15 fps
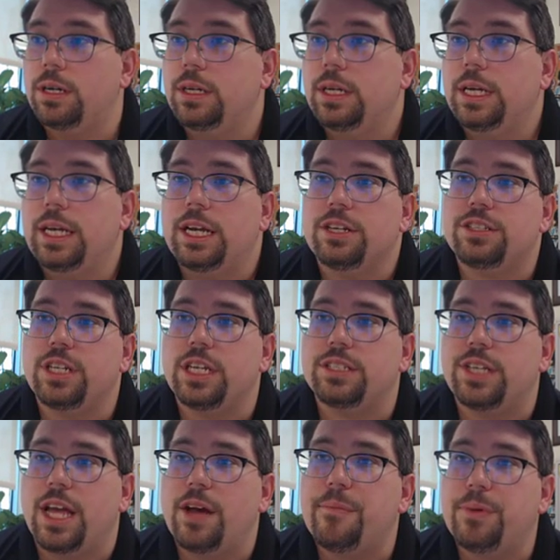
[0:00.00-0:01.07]
Here's an
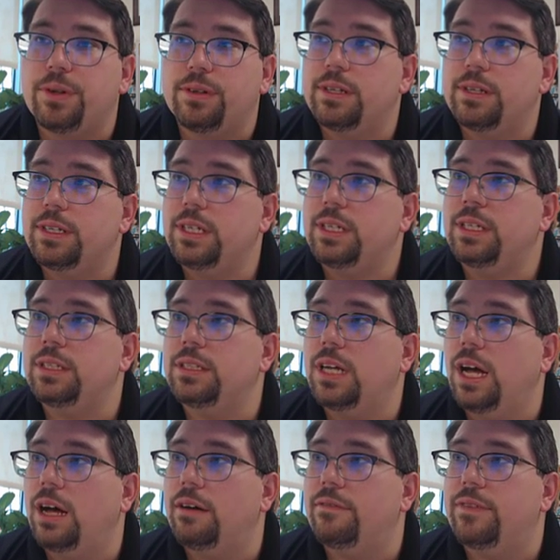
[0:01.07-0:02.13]
example
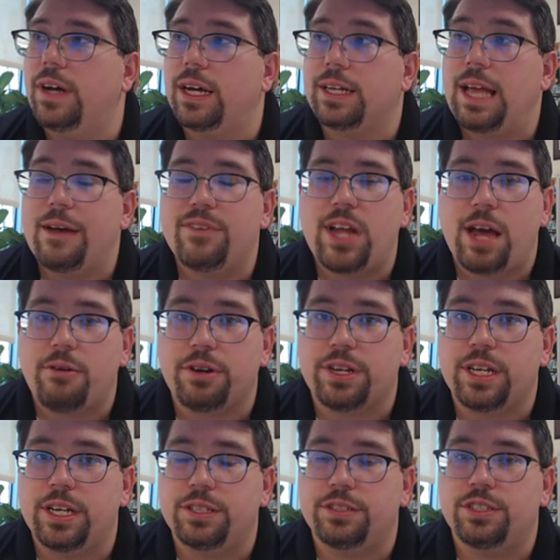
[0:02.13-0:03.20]
of uh, Kevin Hetherington
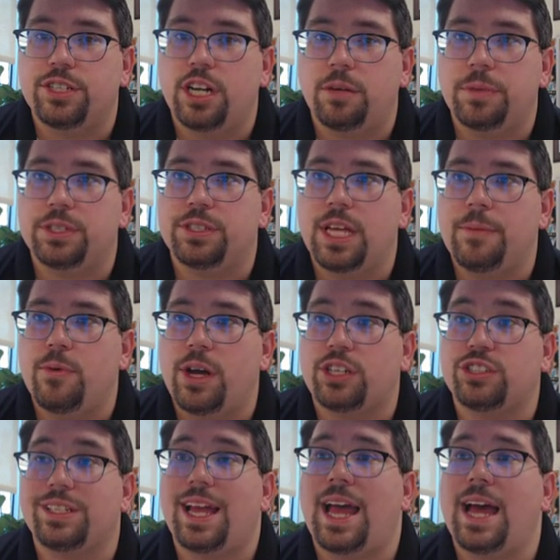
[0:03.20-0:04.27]
is the gentleman's name who actually
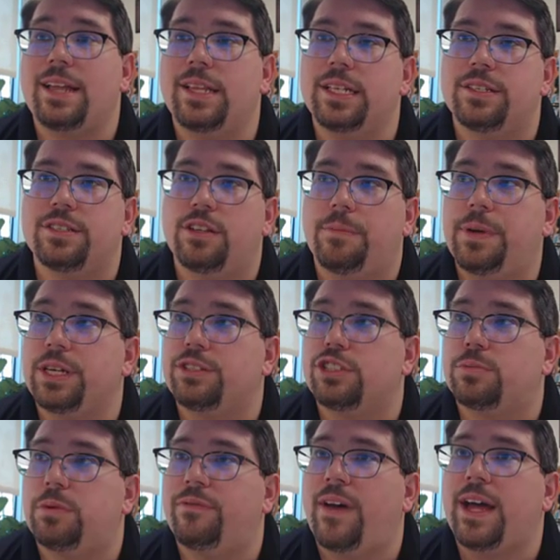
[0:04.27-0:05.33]
had this. These are pictures
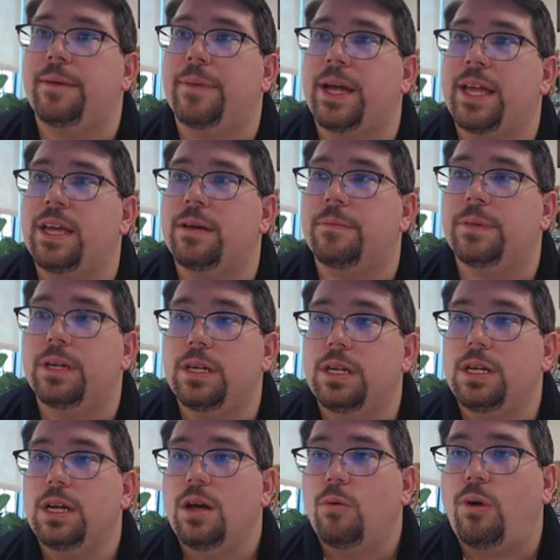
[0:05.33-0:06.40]
provided by him.
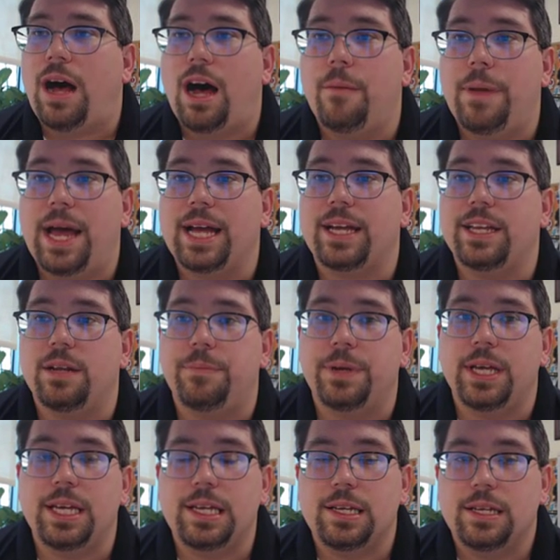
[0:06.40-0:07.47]
Well, how bad can it be?